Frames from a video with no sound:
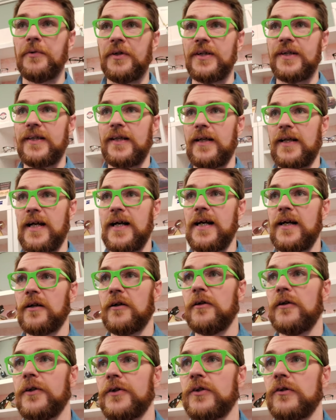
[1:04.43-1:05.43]
because that high
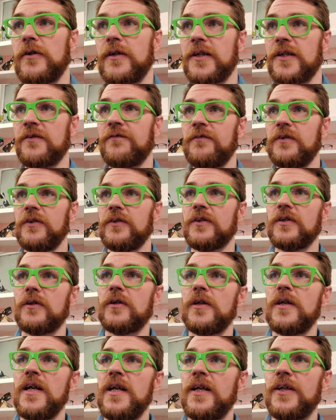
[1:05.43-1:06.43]
contrast
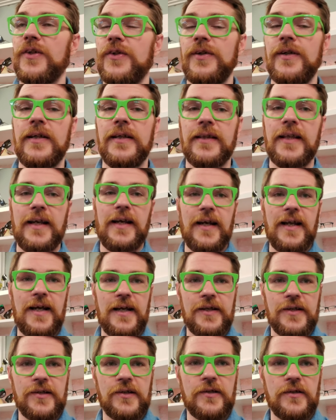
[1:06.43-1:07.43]
filter, so you get that
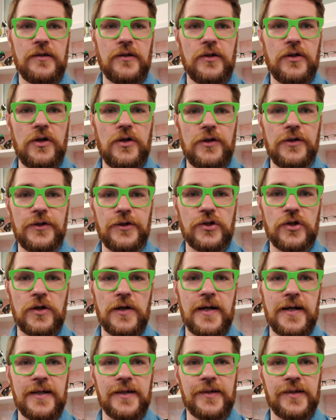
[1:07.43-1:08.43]
nice
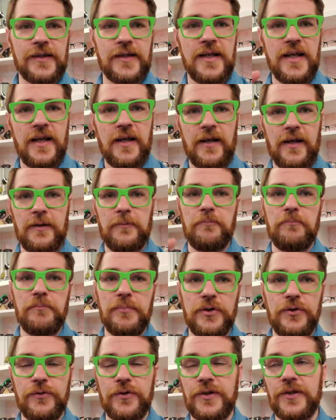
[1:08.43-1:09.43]
contrast and
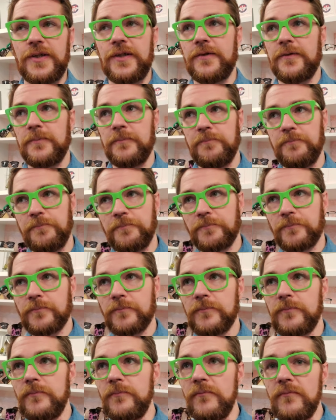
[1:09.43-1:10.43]
boost
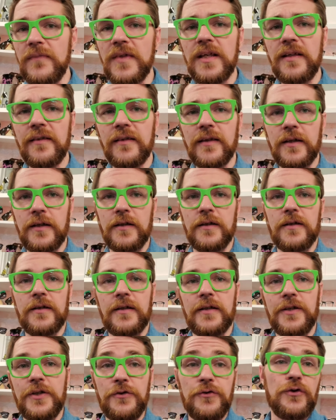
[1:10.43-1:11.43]
that
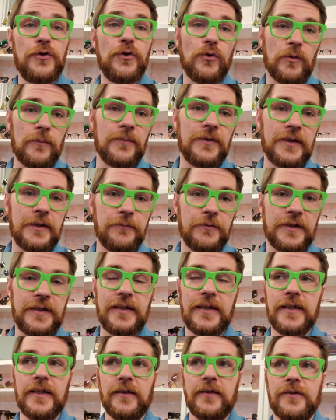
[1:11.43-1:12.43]
you normally would
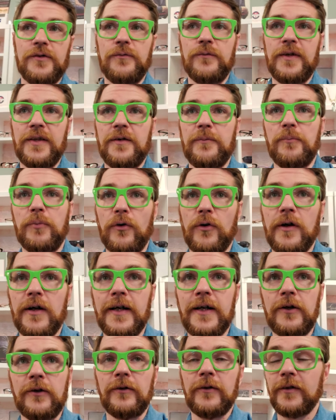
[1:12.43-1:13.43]
get with a
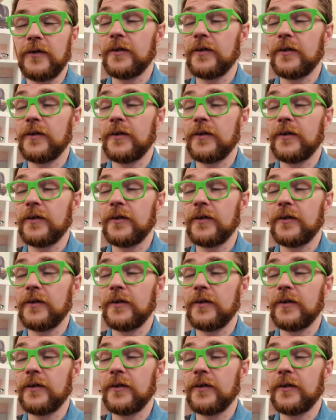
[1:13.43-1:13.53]
brown